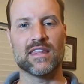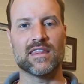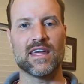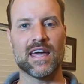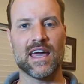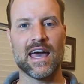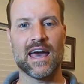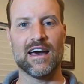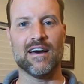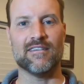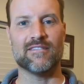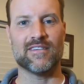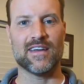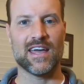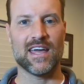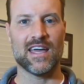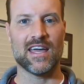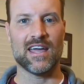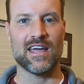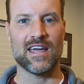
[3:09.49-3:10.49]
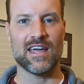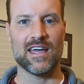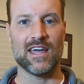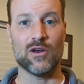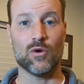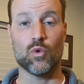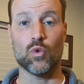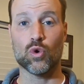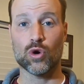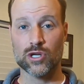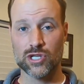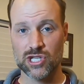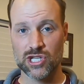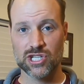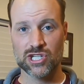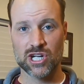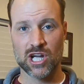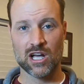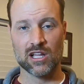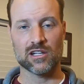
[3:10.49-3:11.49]
They have an
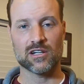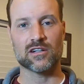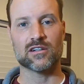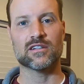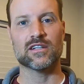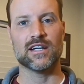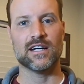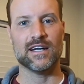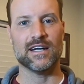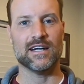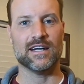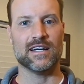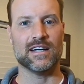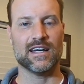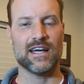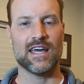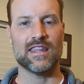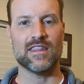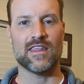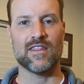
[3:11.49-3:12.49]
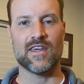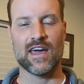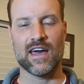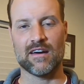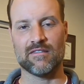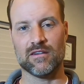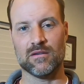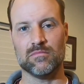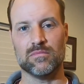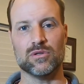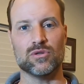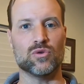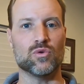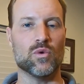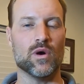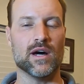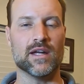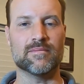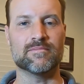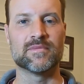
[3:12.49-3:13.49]
orangish color, and then they have a blue
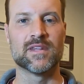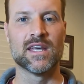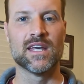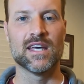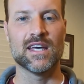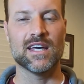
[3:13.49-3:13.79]
one.